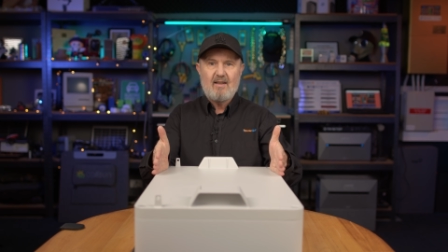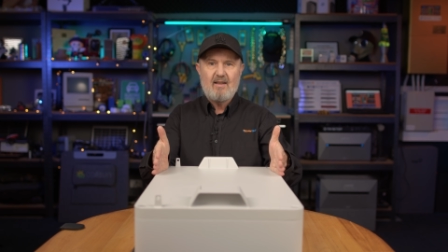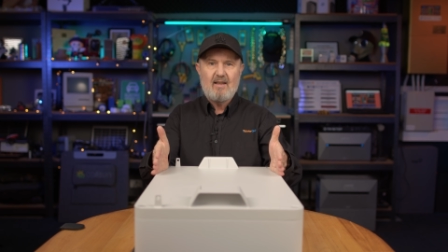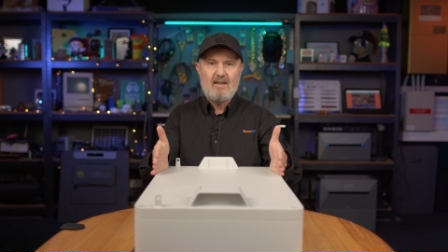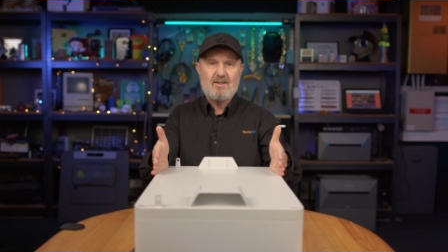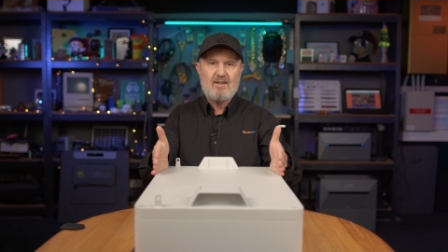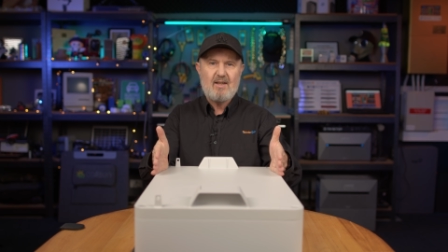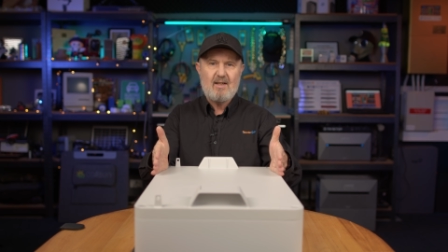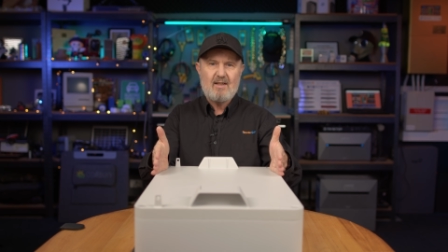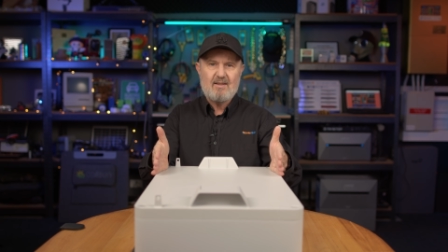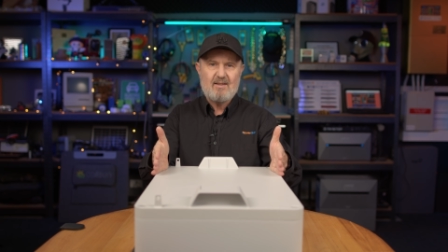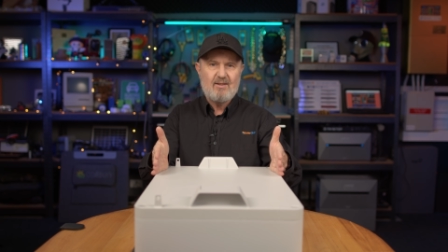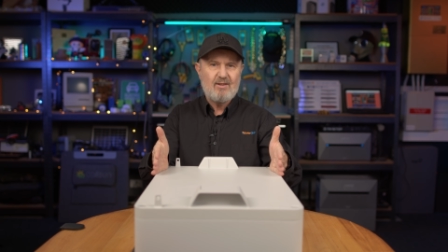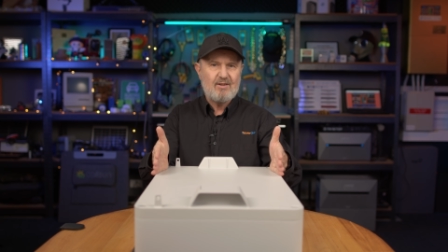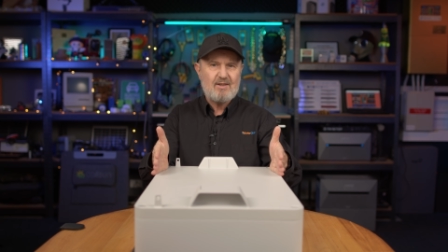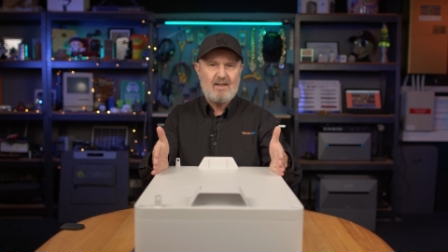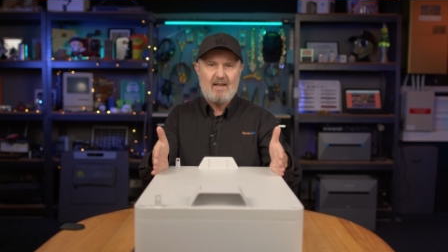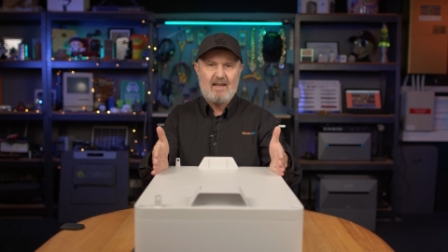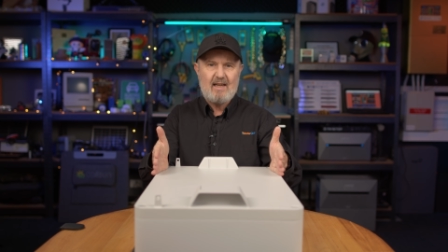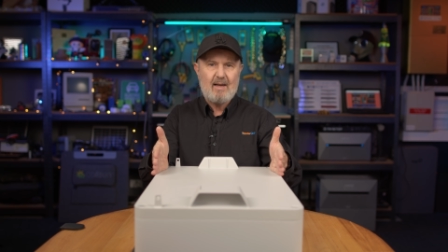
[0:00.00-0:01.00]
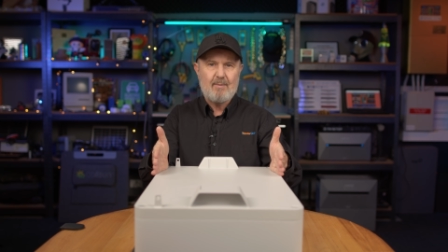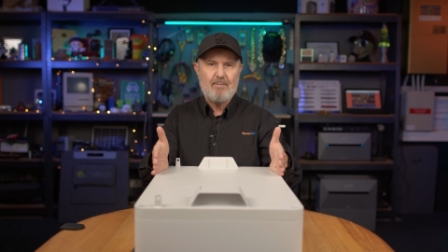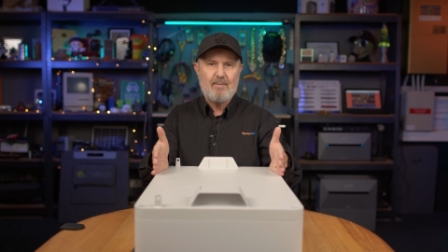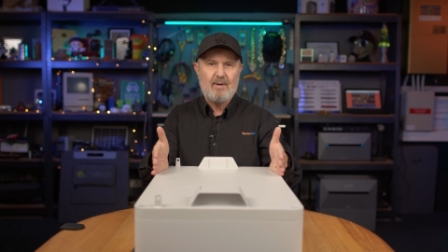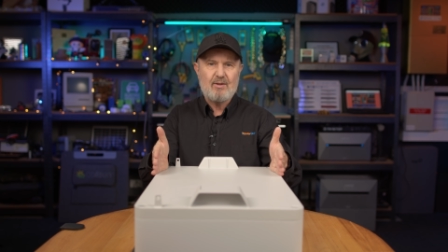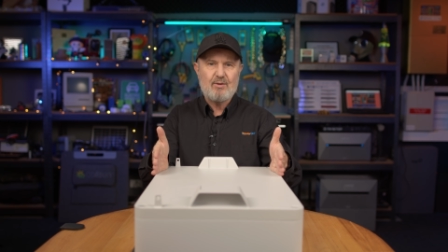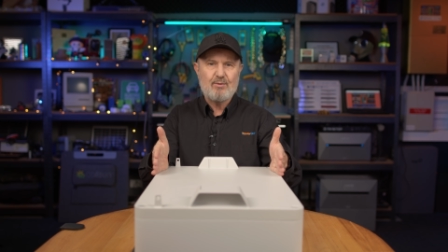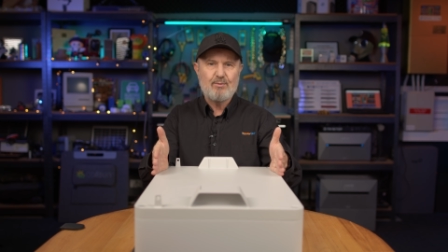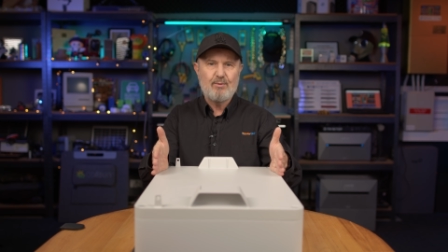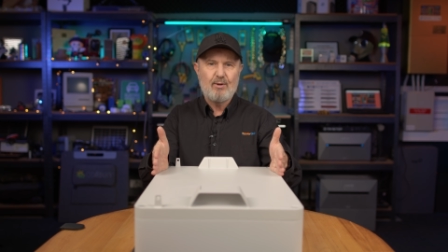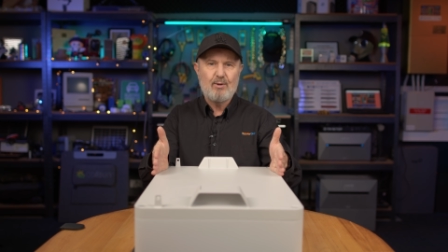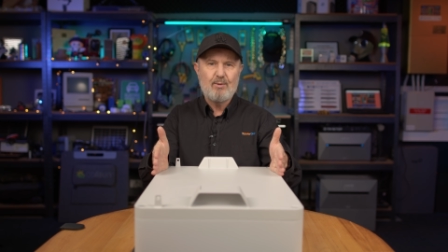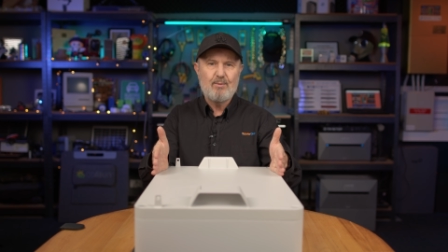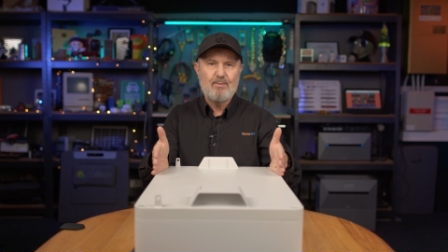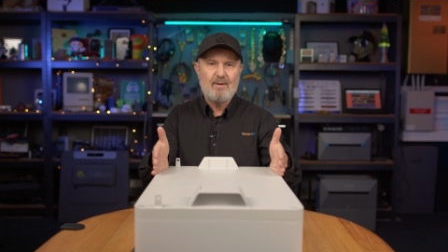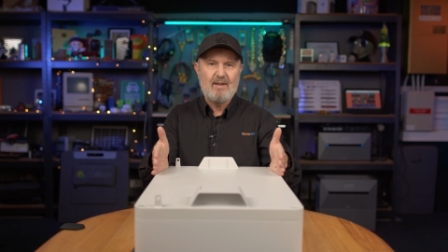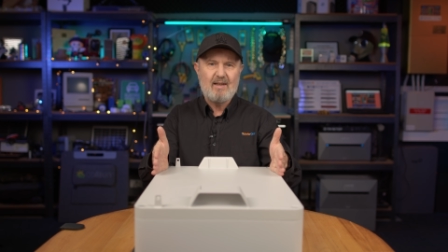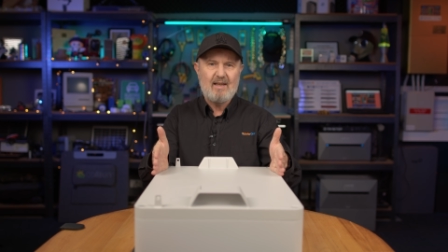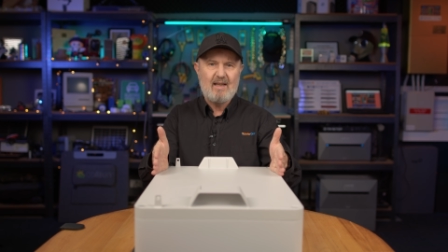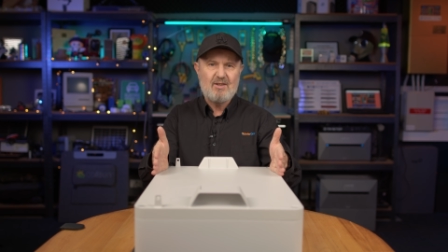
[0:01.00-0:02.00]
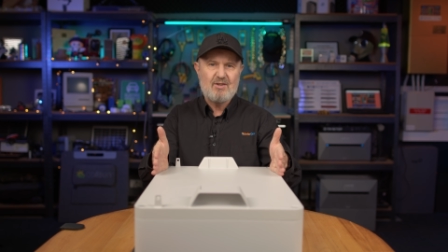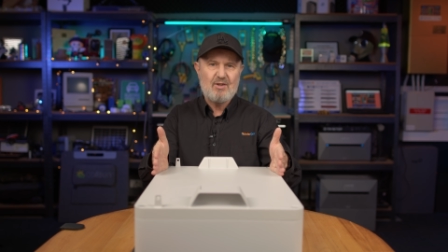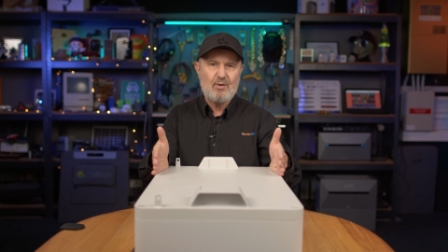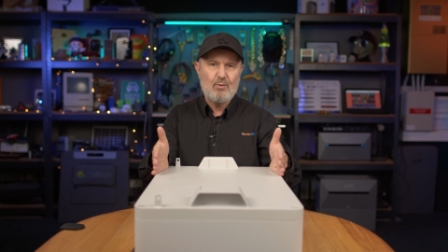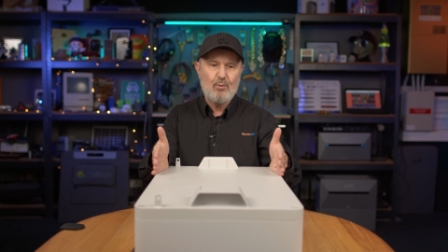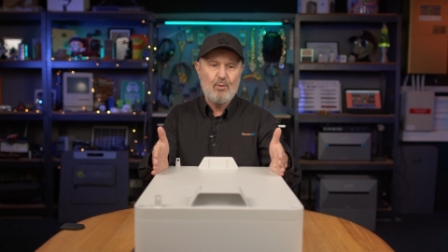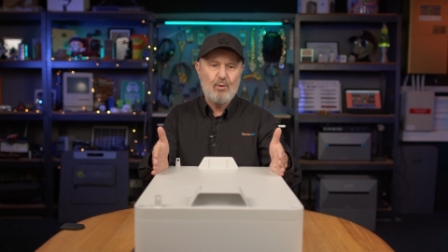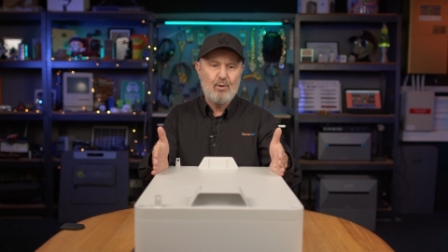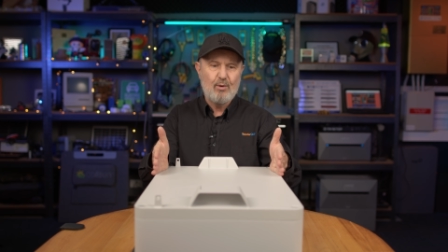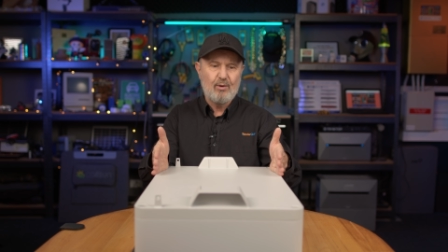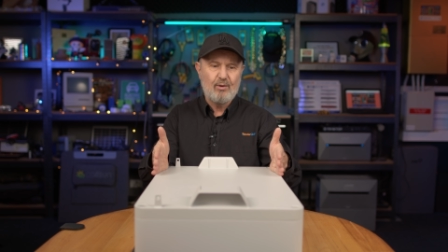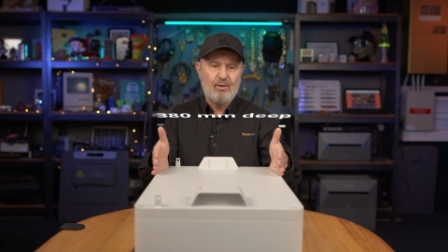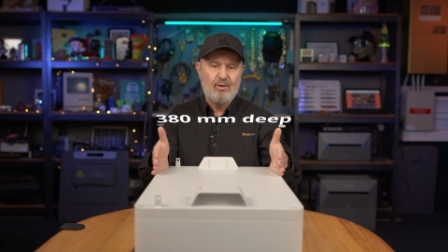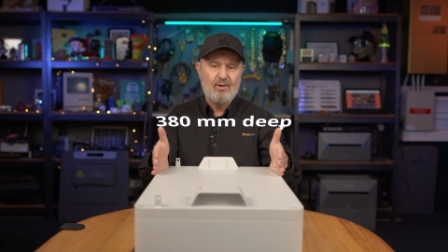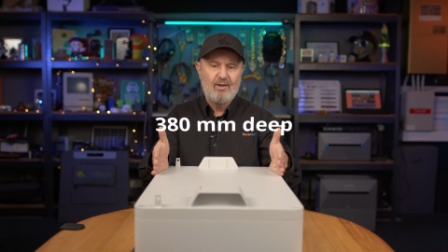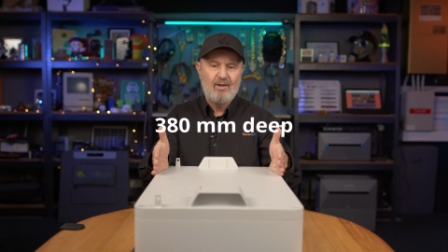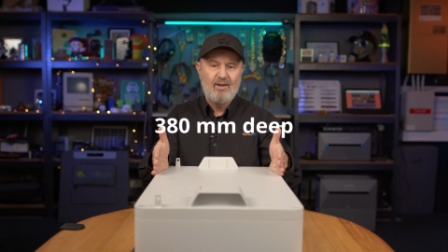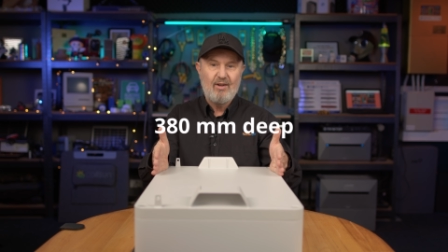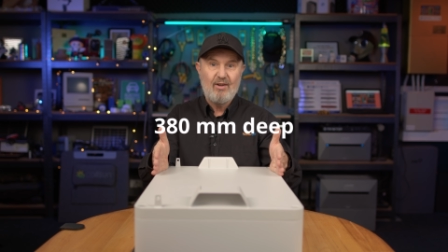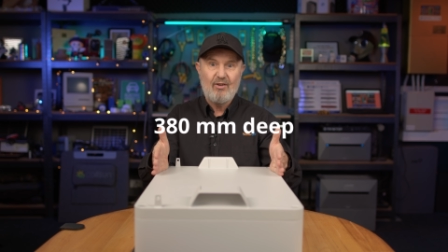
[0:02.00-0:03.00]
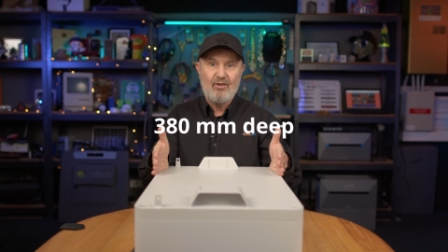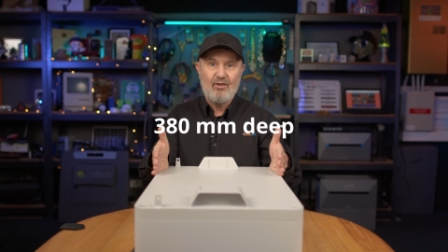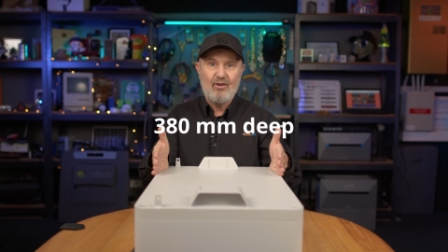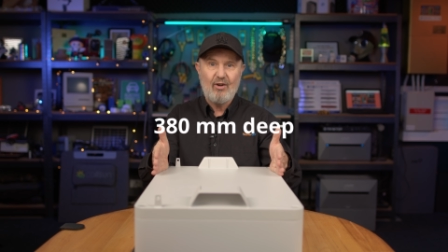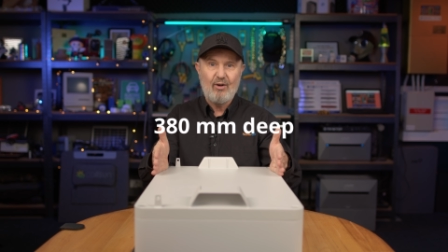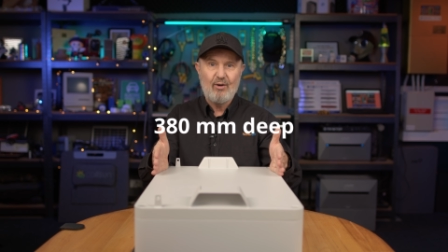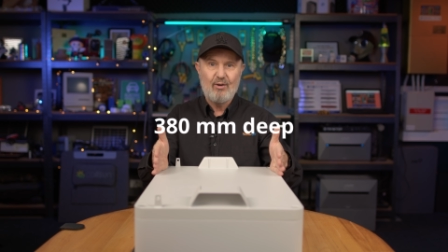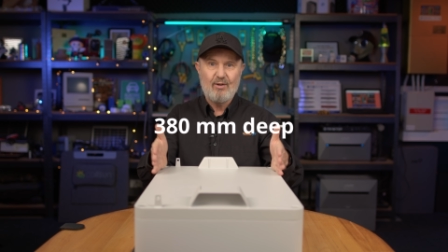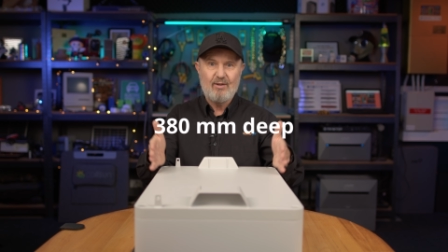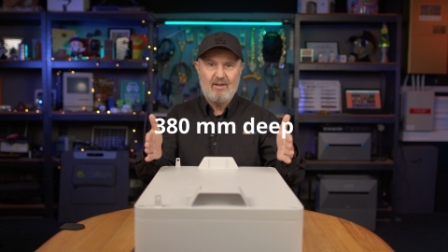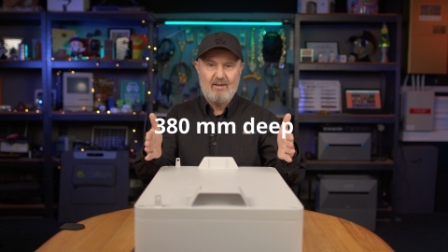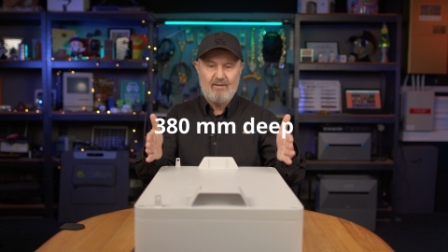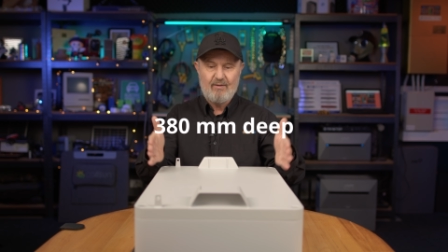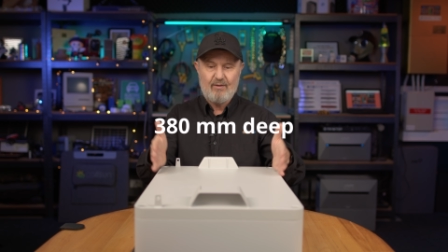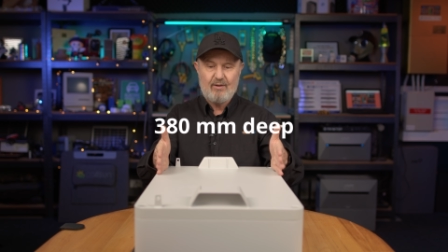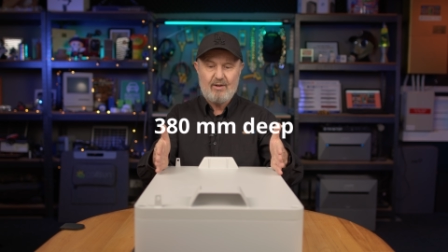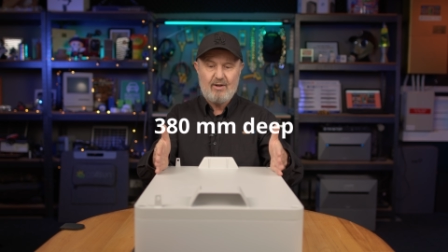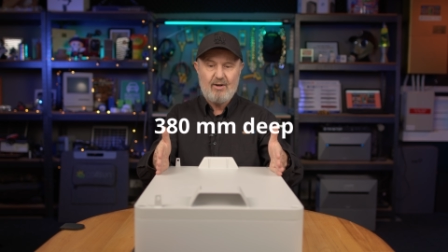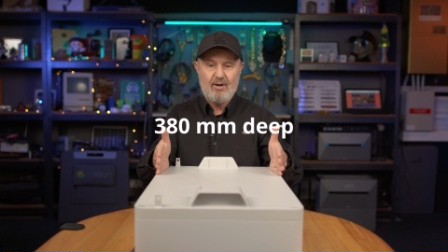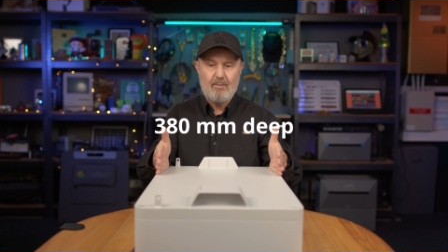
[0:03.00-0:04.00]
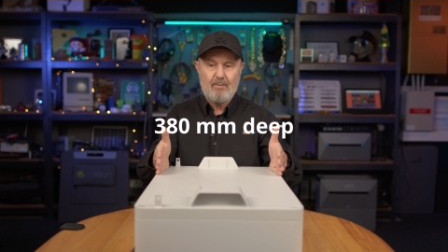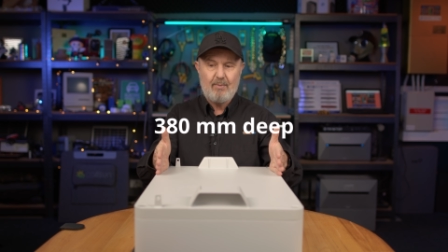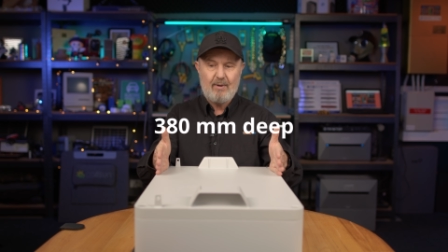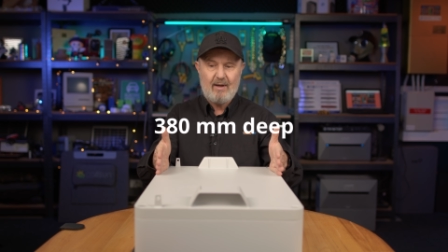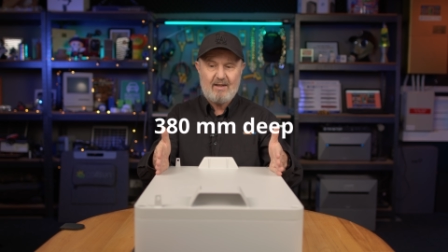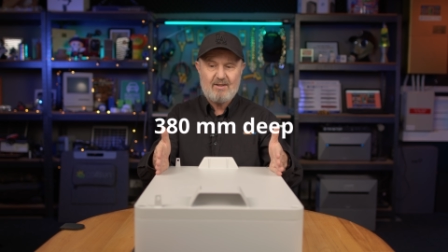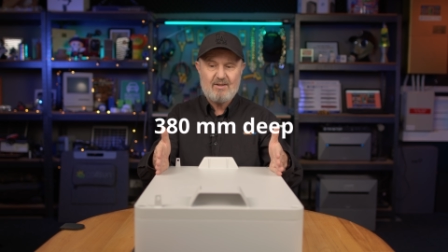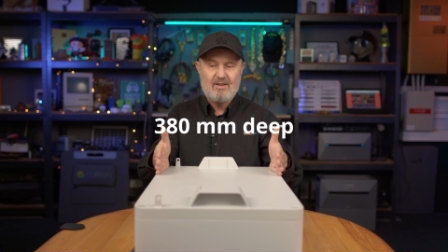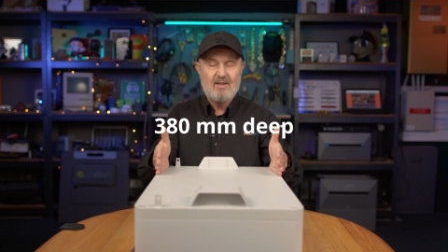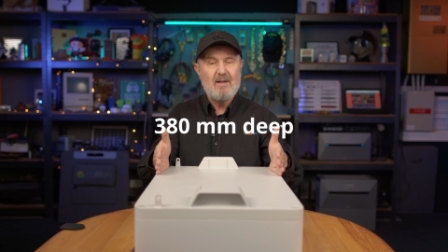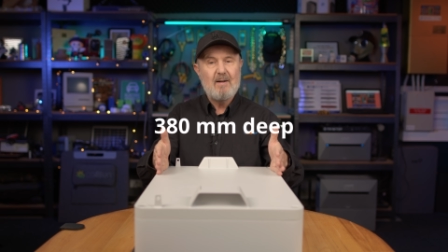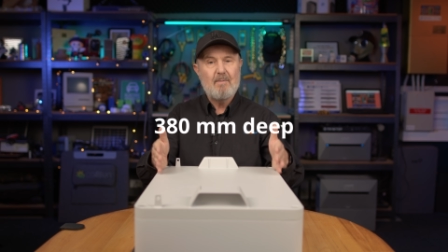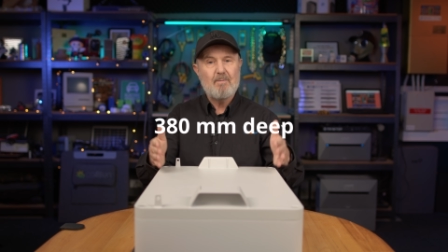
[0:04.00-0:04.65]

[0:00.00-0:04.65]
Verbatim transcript: it's going to not take up much room against a wall. So very compact.